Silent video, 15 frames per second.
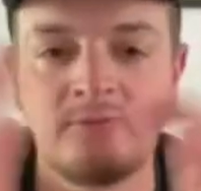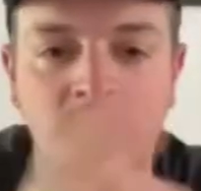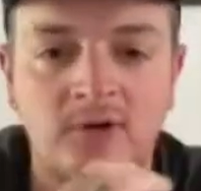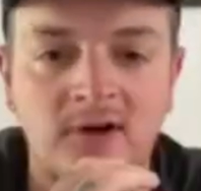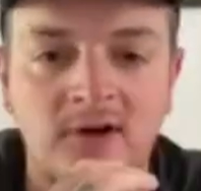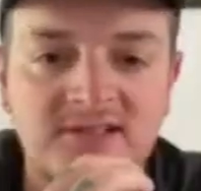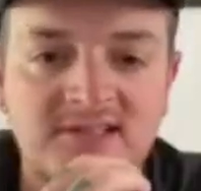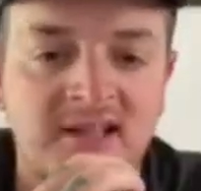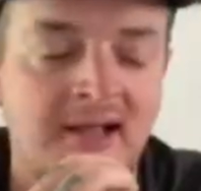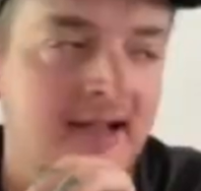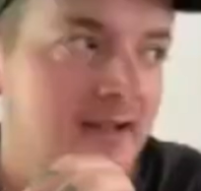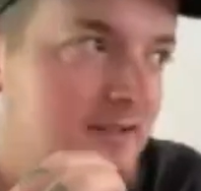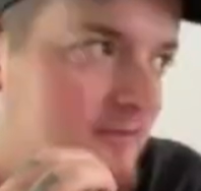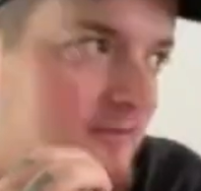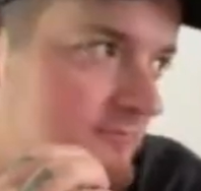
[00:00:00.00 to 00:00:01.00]
where it's like
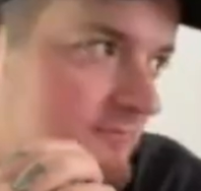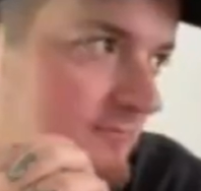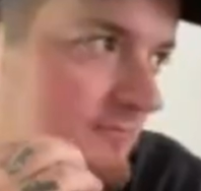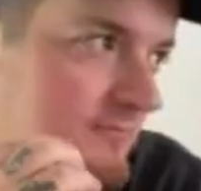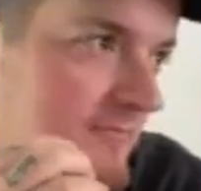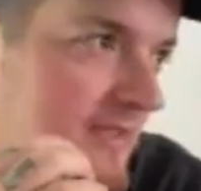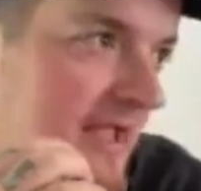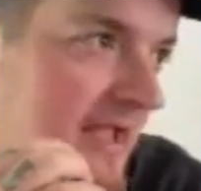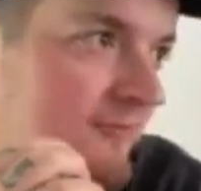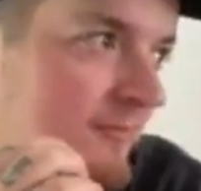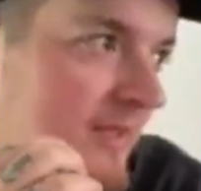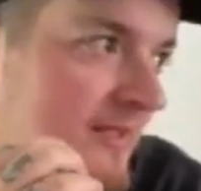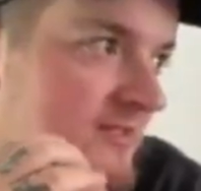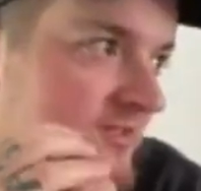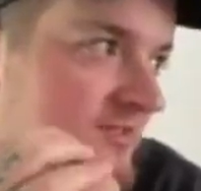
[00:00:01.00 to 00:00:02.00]

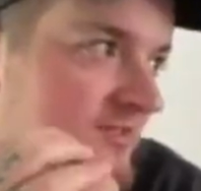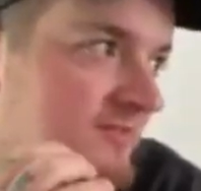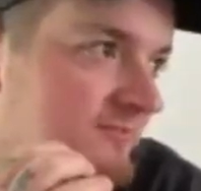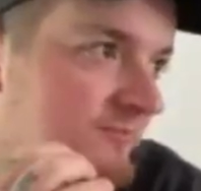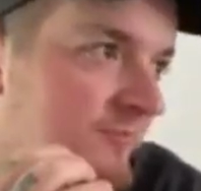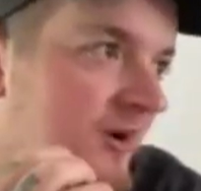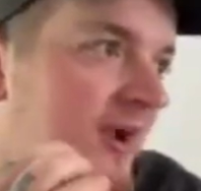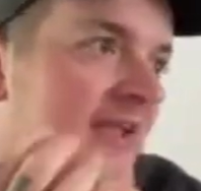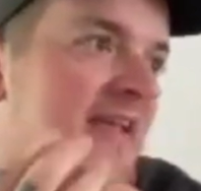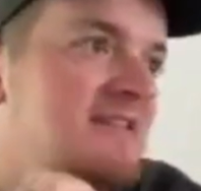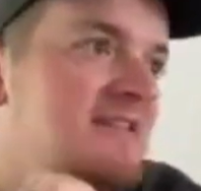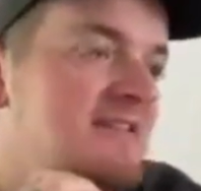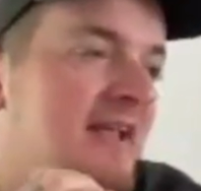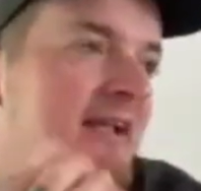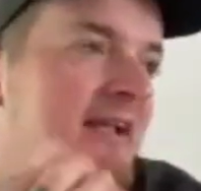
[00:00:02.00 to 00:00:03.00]
it's very
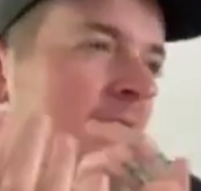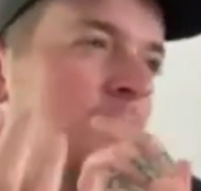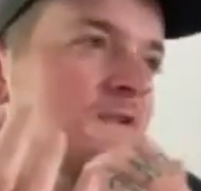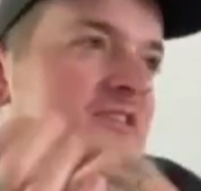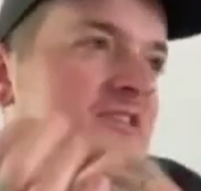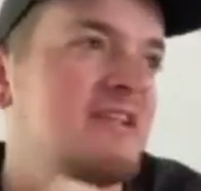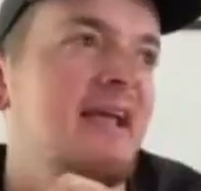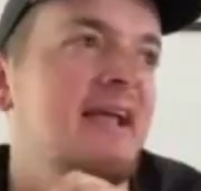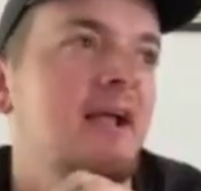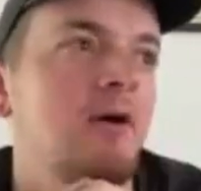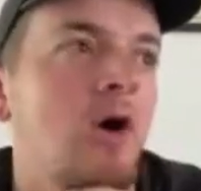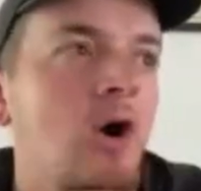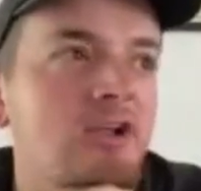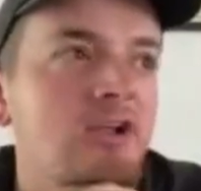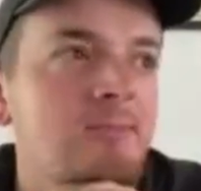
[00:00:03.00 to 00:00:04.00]
like I would say
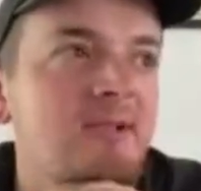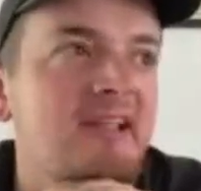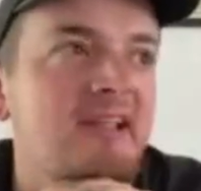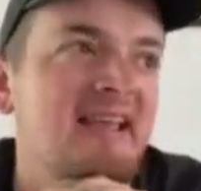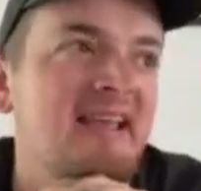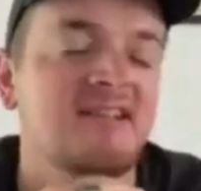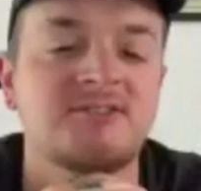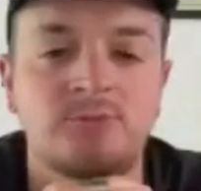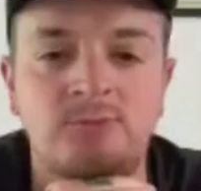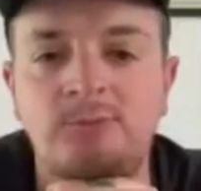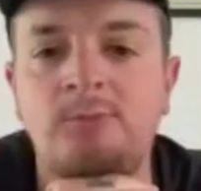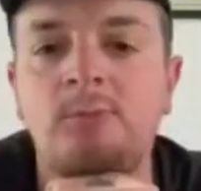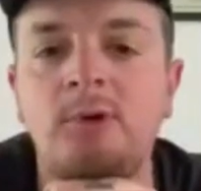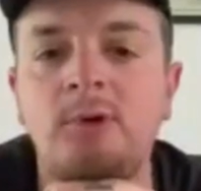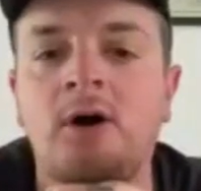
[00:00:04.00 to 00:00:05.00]
arguably yes
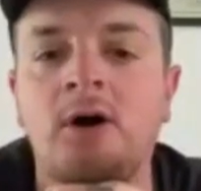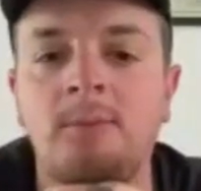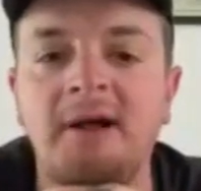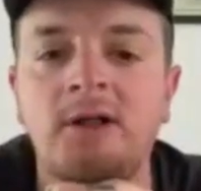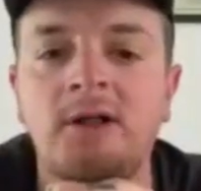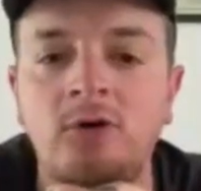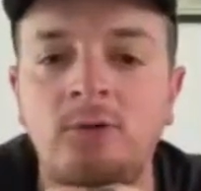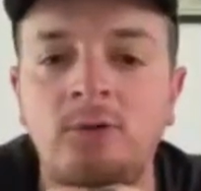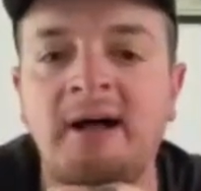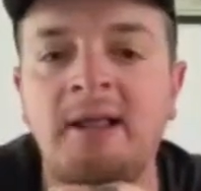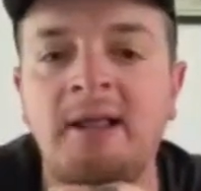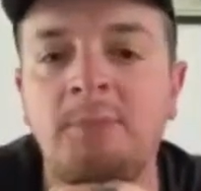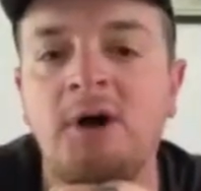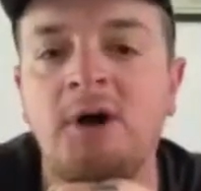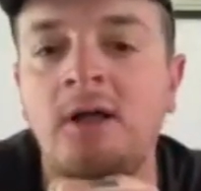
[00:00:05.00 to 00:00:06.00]
we are a metalcore
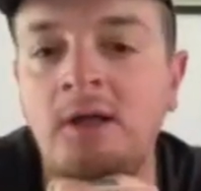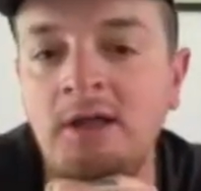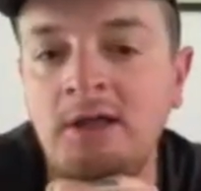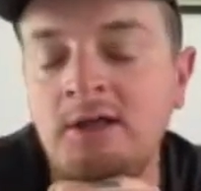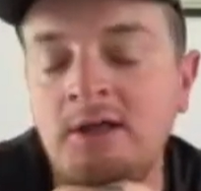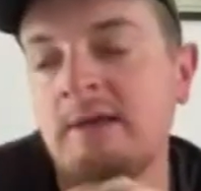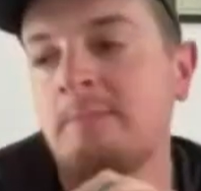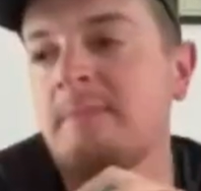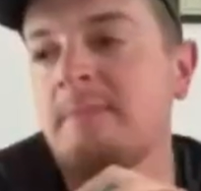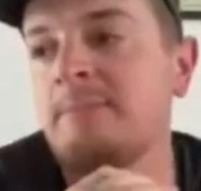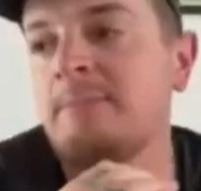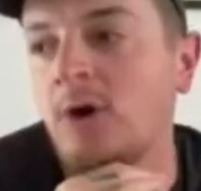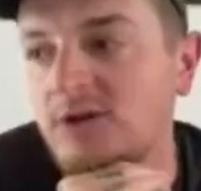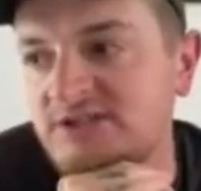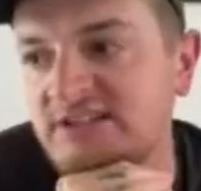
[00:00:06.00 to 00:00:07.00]
band, but me
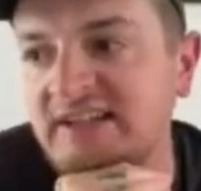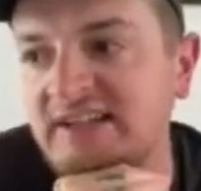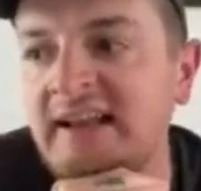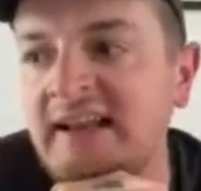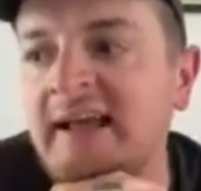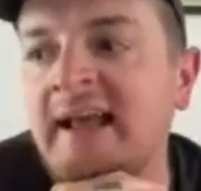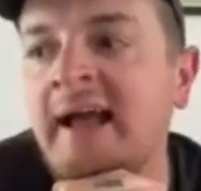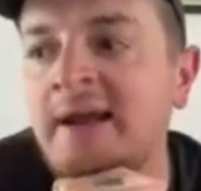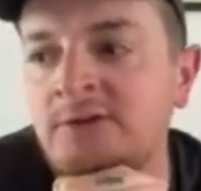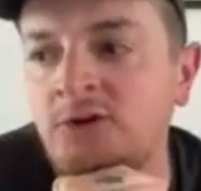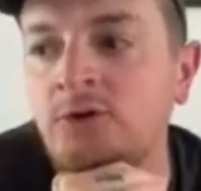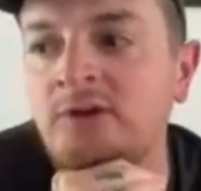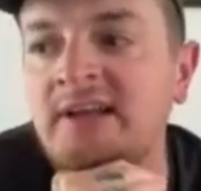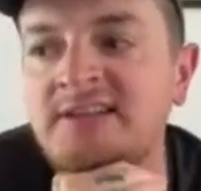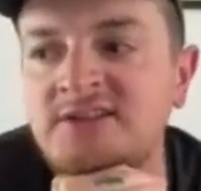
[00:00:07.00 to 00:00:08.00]
personally, like I
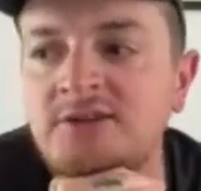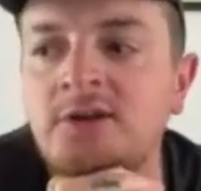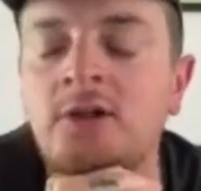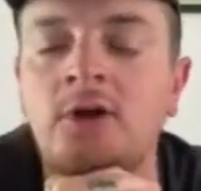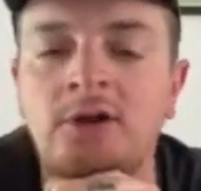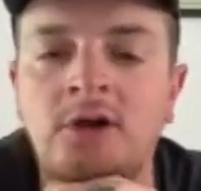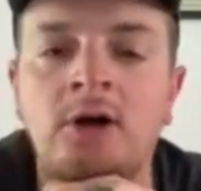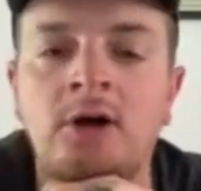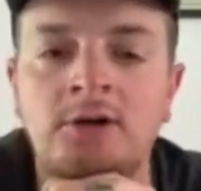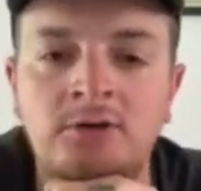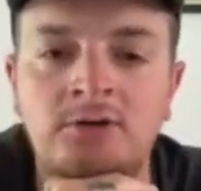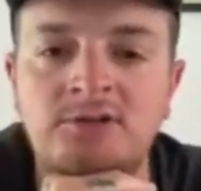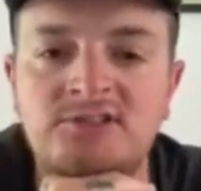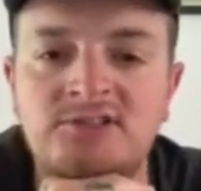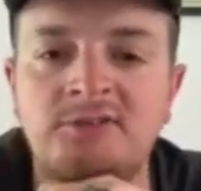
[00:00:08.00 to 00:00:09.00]
do listen to a lot of
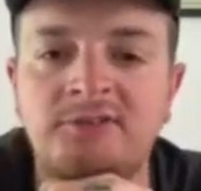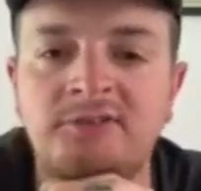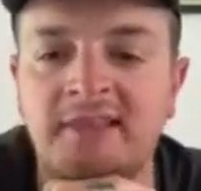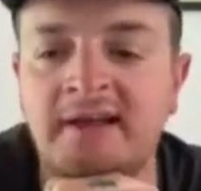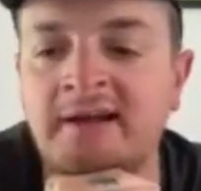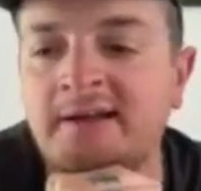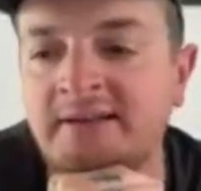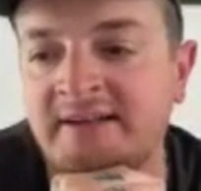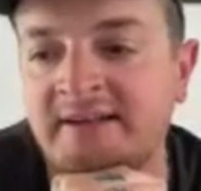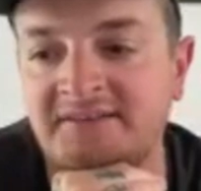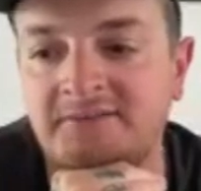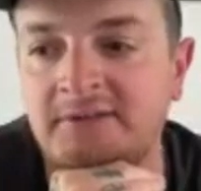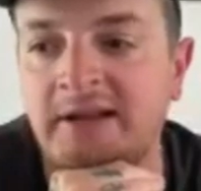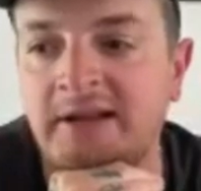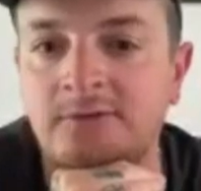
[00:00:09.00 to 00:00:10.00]
hardcore and stuff like that,
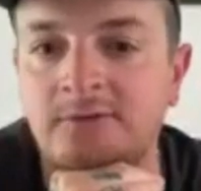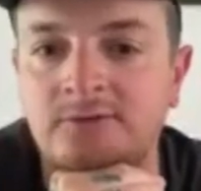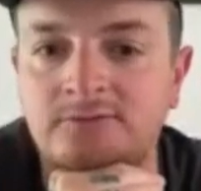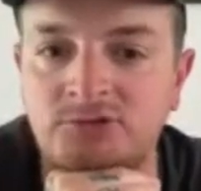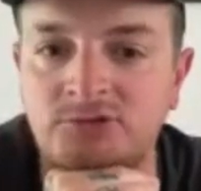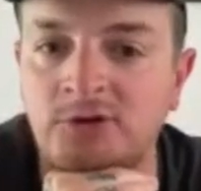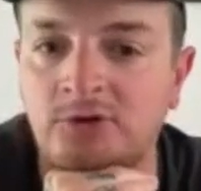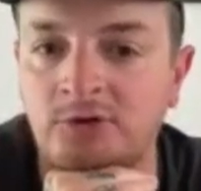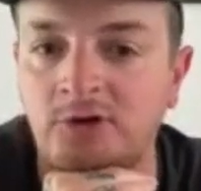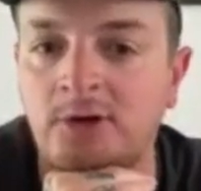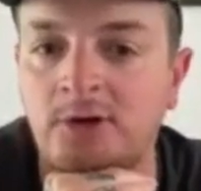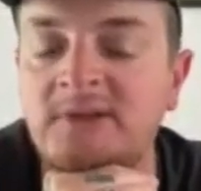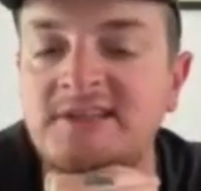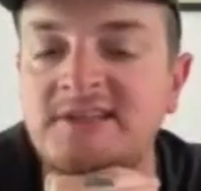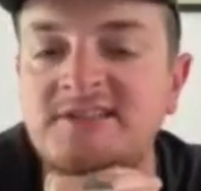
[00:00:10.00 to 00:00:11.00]
and sort of grew
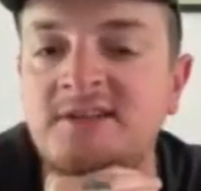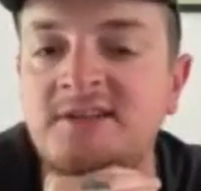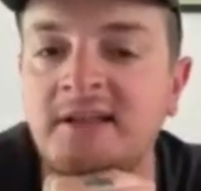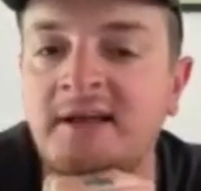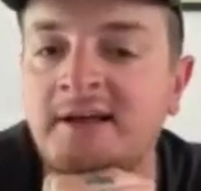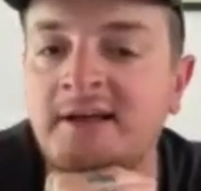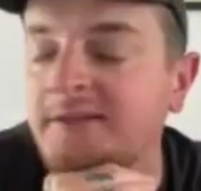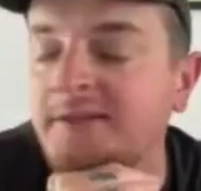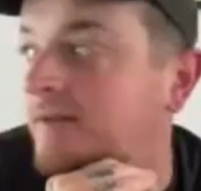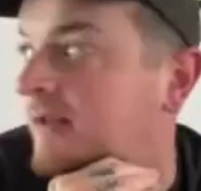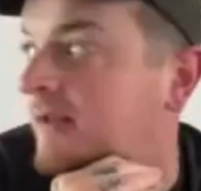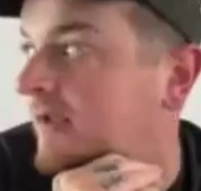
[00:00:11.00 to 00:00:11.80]
up listening to that, and